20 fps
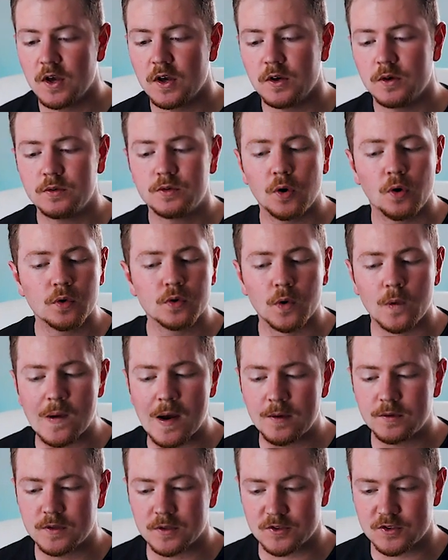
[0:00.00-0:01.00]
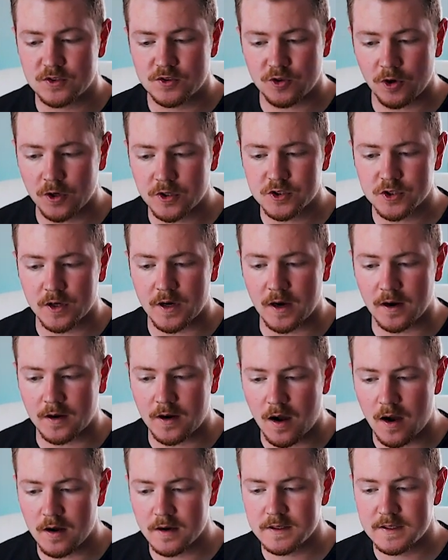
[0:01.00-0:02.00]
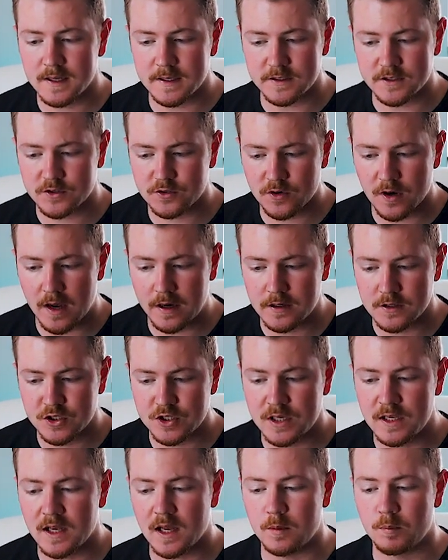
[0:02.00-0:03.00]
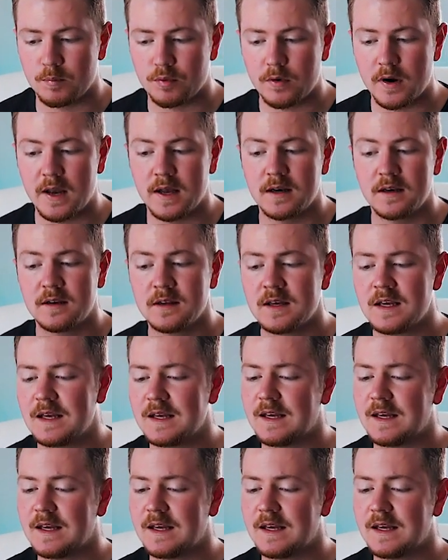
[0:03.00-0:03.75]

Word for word: who don't know how to structure their content strategy and brand